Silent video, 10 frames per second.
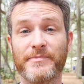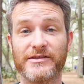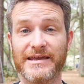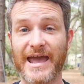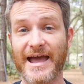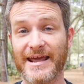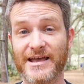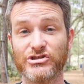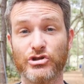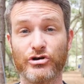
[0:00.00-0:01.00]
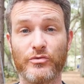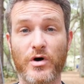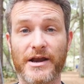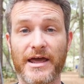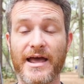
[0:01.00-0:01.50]
about the Cat
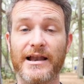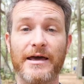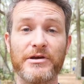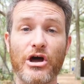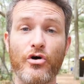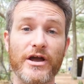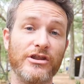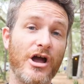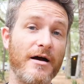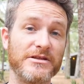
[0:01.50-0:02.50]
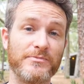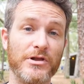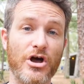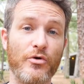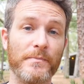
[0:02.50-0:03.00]
S31, let me know in the comments
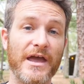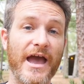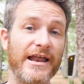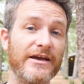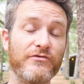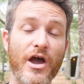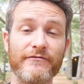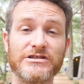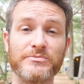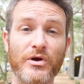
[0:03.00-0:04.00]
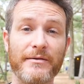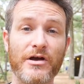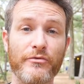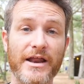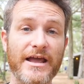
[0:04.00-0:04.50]
below. And if you haven't subscribed
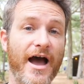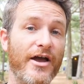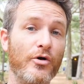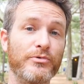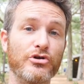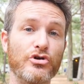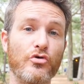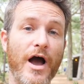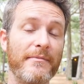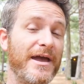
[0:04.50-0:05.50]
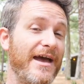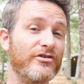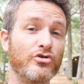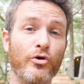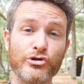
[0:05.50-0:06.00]
already, I hope you do. I may have
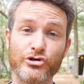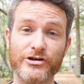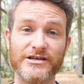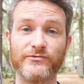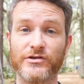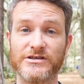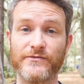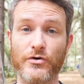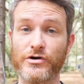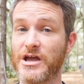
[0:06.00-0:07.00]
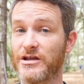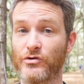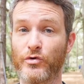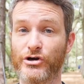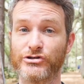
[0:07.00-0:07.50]
a torture test for this phone in
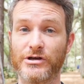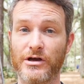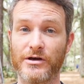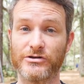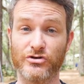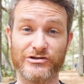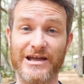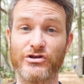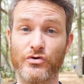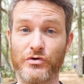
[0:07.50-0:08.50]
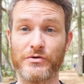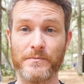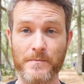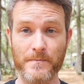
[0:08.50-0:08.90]
the works, so stay tuned.